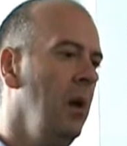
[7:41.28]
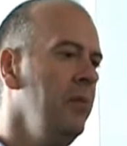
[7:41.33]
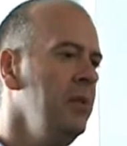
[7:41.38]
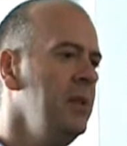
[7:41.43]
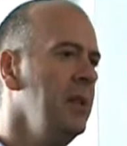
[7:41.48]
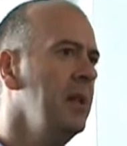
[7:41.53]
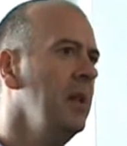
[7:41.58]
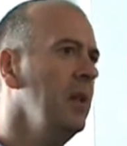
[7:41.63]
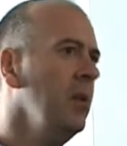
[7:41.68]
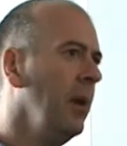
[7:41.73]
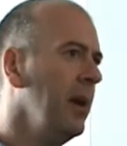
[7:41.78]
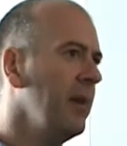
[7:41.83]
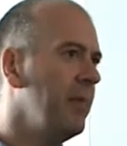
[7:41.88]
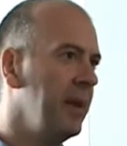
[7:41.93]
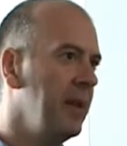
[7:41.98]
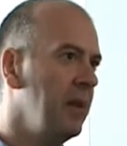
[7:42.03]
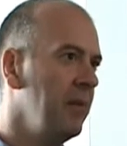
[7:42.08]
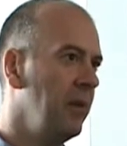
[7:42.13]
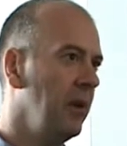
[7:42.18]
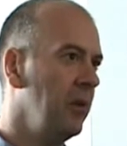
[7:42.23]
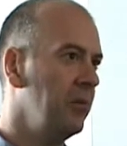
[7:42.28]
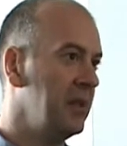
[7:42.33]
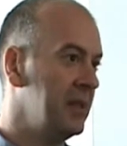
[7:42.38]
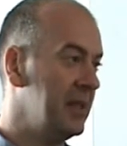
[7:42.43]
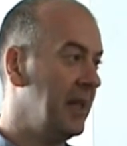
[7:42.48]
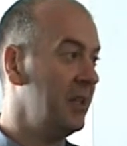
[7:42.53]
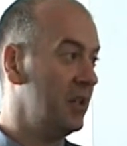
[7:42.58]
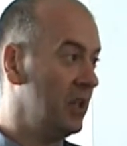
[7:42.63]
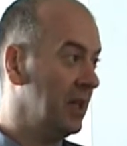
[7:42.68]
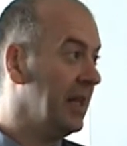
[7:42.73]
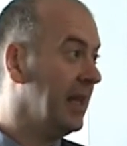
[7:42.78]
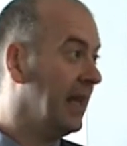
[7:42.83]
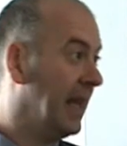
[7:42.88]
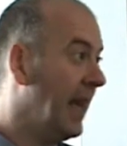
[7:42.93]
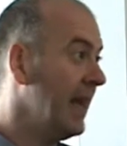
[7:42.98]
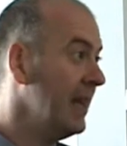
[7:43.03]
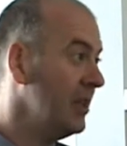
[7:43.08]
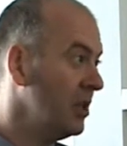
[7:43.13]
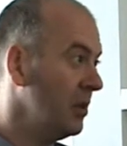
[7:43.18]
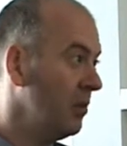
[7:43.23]
Obviously, another way of being involved is actually
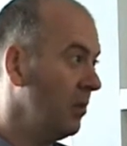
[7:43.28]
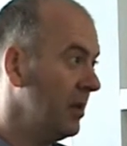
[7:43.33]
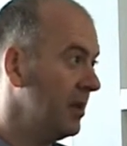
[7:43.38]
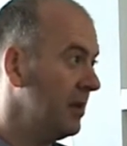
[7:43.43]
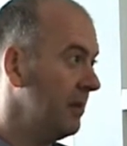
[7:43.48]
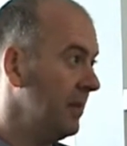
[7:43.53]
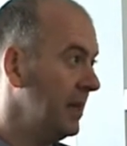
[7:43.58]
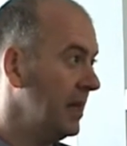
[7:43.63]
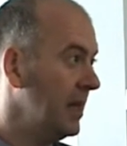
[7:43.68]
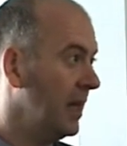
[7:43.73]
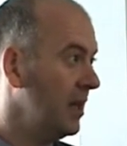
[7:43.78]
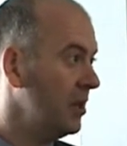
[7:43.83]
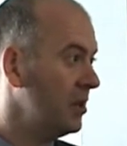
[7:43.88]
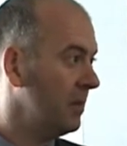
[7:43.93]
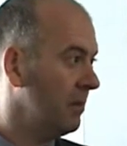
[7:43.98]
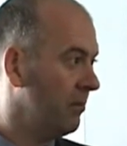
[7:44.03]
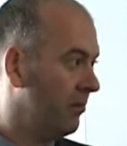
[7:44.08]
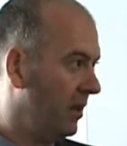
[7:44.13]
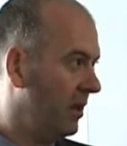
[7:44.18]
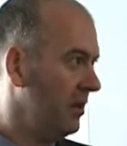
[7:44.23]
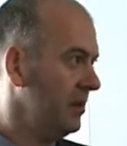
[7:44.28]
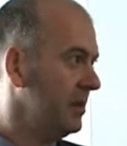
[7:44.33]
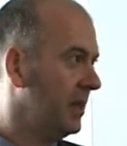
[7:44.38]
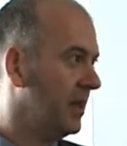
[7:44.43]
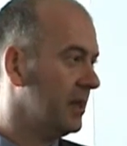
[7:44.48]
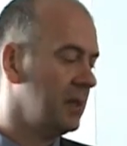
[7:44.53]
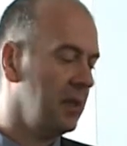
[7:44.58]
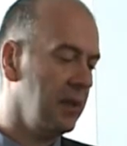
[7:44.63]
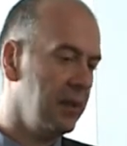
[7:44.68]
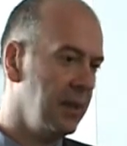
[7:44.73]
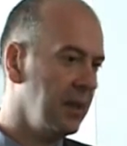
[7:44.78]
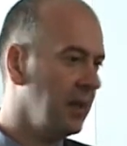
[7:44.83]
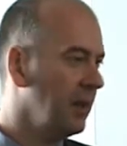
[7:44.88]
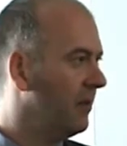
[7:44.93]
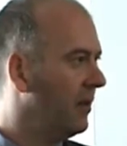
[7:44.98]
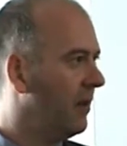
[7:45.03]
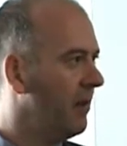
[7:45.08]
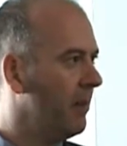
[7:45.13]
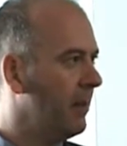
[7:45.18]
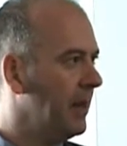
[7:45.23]
engaging with the mediation process, and I think
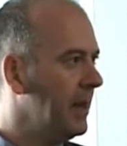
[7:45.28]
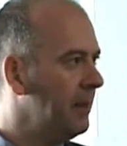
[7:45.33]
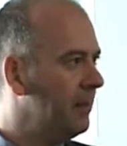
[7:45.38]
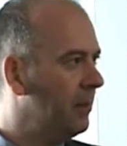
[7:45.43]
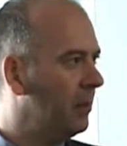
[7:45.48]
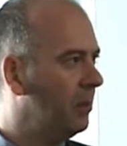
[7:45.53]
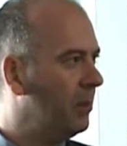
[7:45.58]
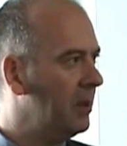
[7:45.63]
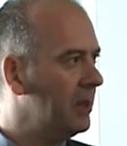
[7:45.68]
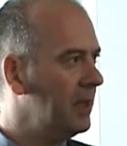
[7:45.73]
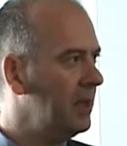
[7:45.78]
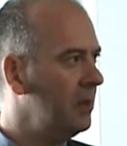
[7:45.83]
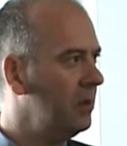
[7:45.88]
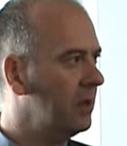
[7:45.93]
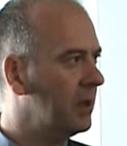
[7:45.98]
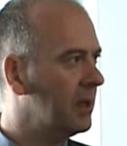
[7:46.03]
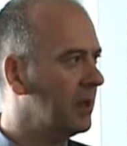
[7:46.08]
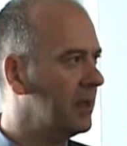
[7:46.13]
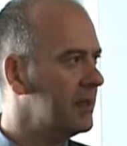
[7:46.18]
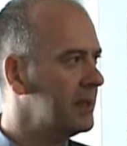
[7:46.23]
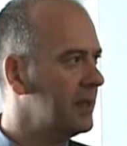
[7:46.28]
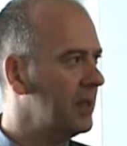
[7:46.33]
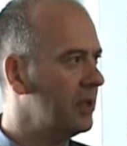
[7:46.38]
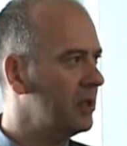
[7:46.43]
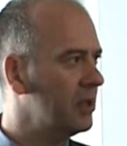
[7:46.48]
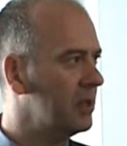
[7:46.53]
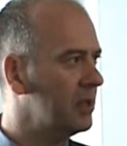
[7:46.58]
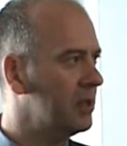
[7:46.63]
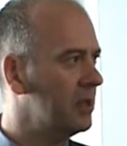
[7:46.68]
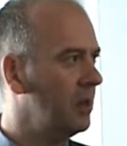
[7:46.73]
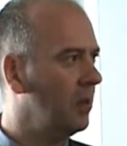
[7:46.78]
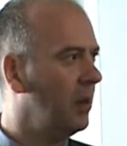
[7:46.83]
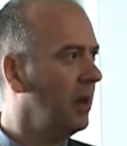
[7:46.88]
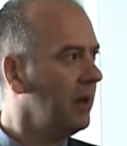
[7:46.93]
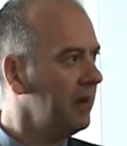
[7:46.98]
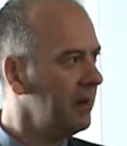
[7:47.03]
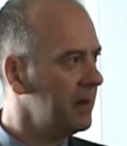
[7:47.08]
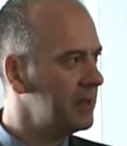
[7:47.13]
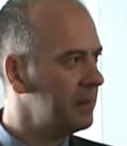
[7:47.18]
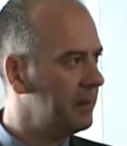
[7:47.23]
if there are people within organisations who
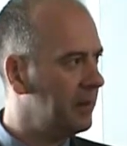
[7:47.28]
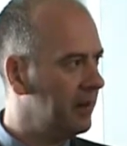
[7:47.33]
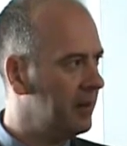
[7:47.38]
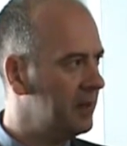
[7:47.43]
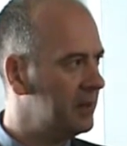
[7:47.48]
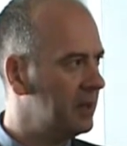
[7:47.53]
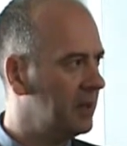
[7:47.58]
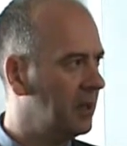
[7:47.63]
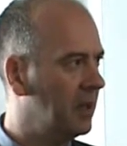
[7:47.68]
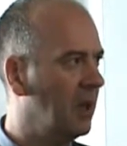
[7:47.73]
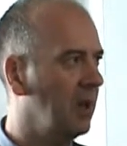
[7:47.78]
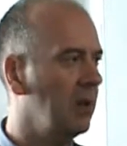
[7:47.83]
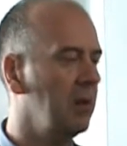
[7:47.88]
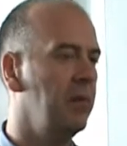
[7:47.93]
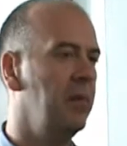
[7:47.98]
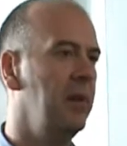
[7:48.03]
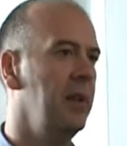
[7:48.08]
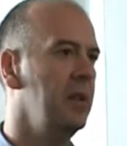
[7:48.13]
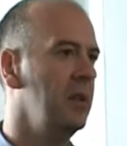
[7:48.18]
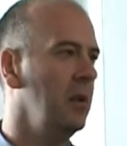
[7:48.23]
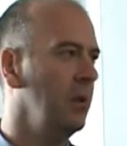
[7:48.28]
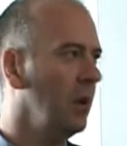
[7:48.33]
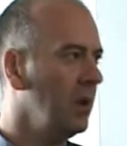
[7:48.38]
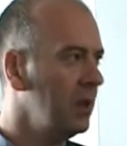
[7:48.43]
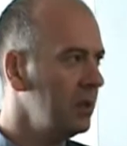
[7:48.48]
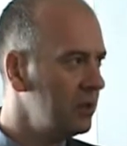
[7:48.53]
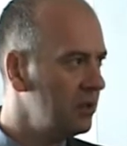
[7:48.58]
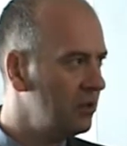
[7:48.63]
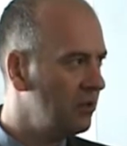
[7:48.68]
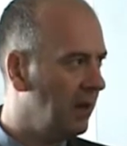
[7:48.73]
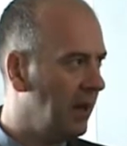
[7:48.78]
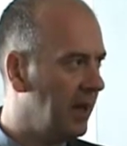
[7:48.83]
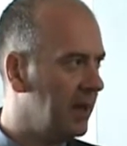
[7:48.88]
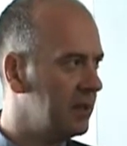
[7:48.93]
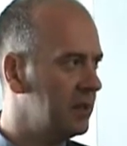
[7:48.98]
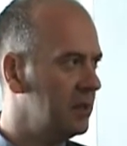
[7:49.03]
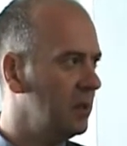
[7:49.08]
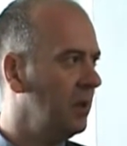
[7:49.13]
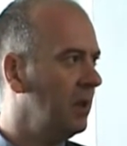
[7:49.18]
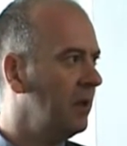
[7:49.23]
are experiencing conflict, who are
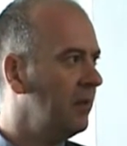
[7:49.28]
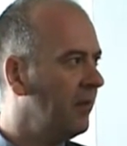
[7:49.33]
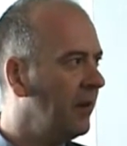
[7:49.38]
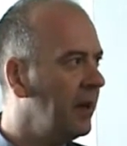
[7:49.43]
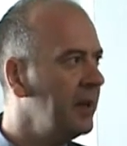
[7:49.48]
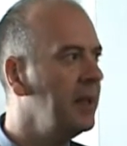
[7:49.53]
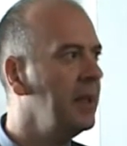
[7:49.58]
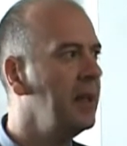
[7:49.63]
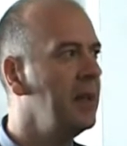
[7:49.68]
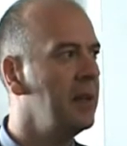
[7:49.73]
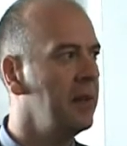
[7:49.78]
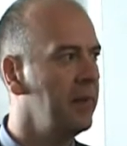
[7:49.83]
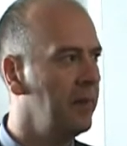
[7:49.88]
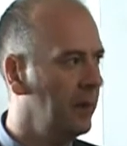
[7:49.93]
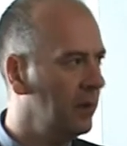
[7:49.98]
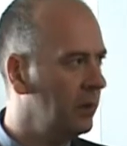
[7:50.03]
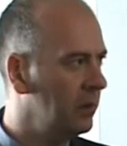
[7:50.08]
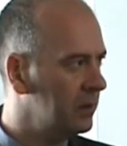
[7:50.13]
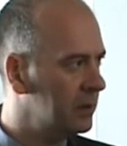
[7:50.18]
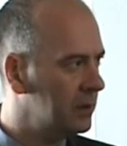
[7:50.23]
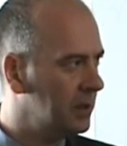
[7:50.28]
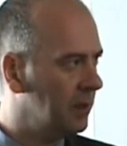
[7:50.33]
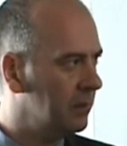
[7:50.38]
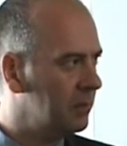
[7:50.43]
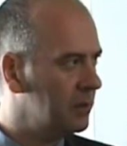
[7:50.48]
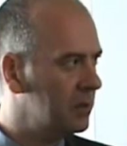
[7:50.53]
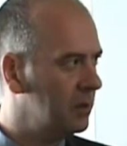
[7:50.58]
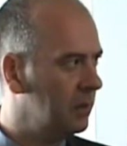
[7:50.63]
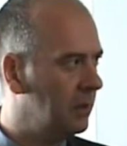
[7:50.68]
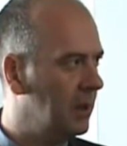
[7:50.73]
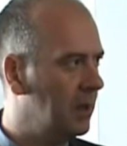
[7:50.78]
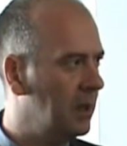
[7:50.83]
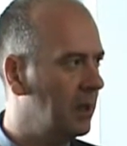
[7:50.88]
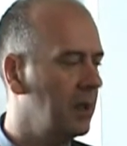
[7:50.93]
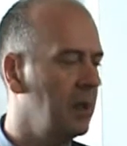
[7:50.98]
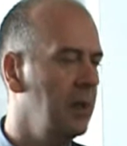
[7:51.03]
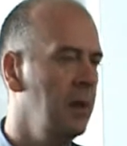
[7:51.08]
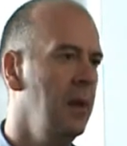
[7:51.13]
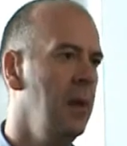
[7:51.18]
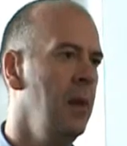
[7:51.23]
stressed, who are finding it difficult to come to
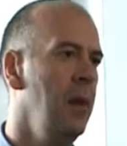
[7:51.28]
work,